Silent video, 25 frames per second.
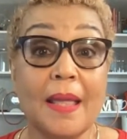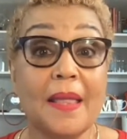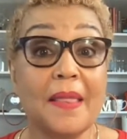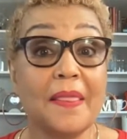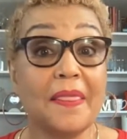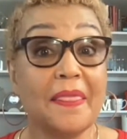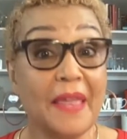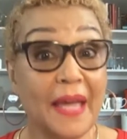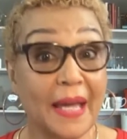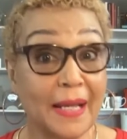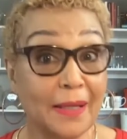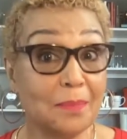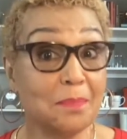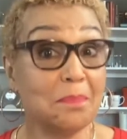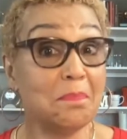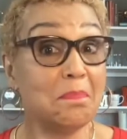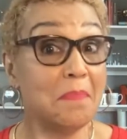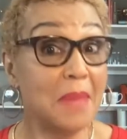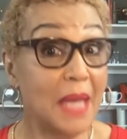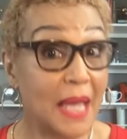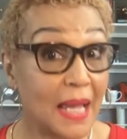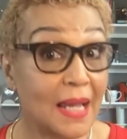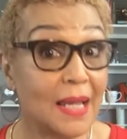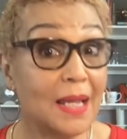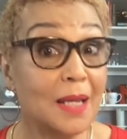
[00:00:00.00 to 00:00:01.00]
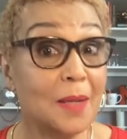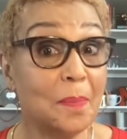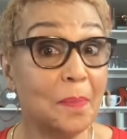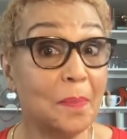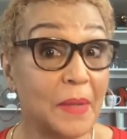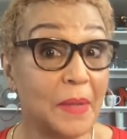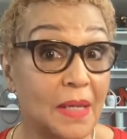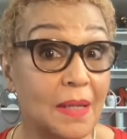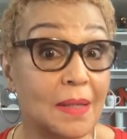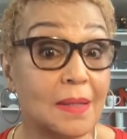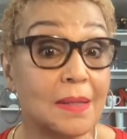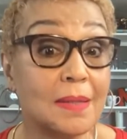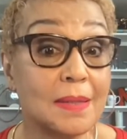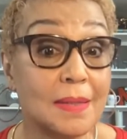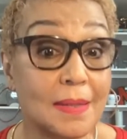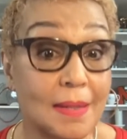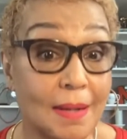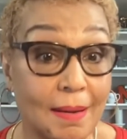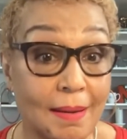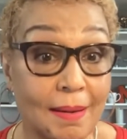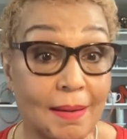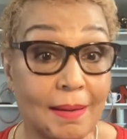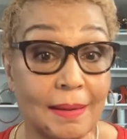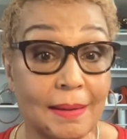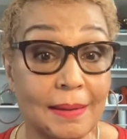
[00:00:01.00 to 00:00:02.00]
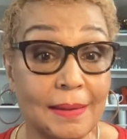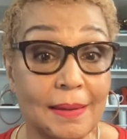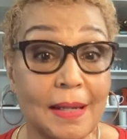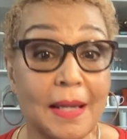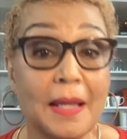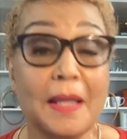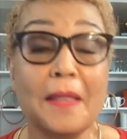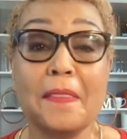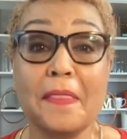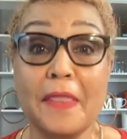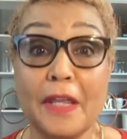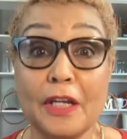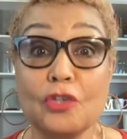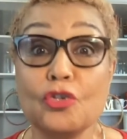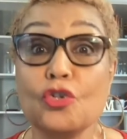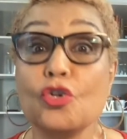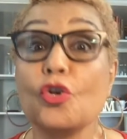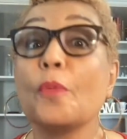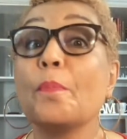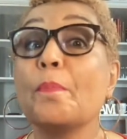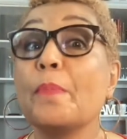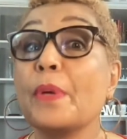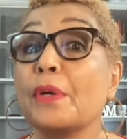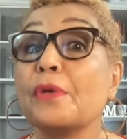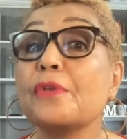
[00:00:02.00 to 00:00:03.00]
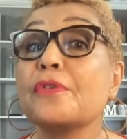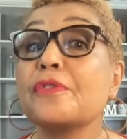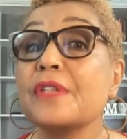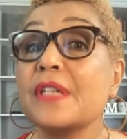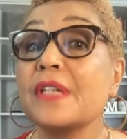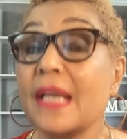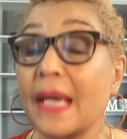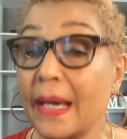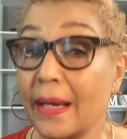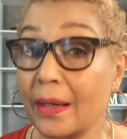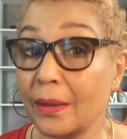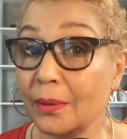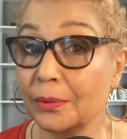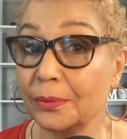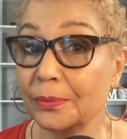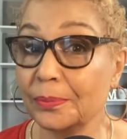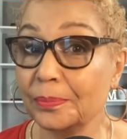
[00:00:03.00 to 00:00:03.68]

that may be a sign that you're burned out.